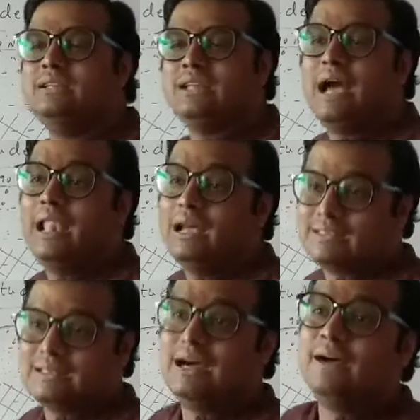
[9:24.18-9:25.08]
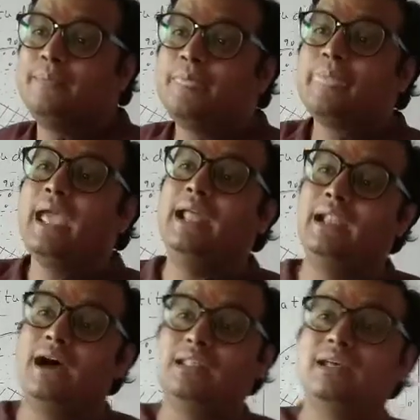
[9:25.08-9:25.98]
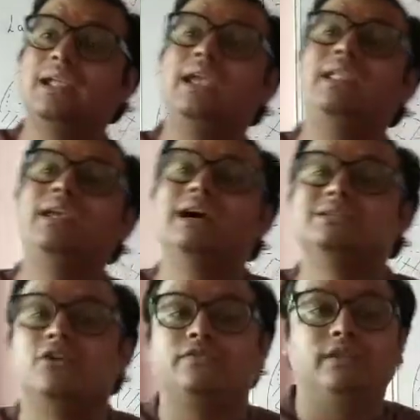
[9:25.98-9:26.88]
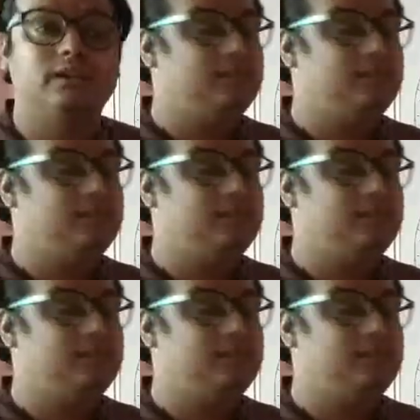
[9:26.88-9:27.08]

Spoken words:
in Alaska and other areas of